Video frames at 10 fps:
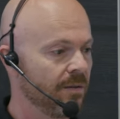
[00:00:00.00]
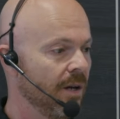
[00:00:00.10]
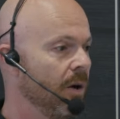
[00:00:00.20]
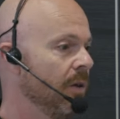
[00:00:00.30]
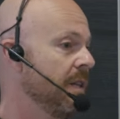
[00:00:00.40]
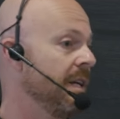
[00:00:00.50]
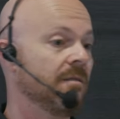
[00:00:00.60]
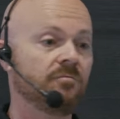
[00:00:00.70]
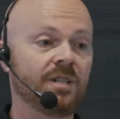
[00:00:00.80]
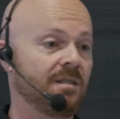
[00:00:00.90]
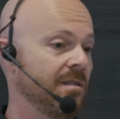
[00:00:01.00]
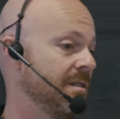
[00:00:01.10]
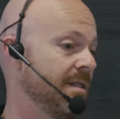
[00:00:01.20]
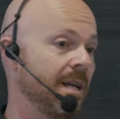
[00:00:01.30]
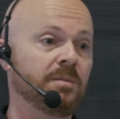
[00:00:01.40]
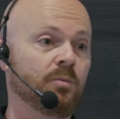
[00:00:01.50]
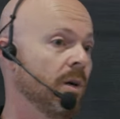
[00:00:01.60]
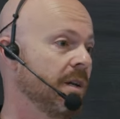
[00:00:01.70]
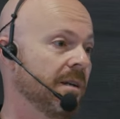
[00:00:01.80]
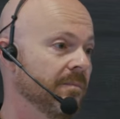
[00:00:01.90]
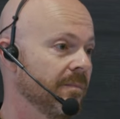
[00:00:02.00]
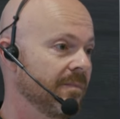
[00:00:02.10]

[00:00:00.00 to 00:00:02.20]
the whole thing just stops working.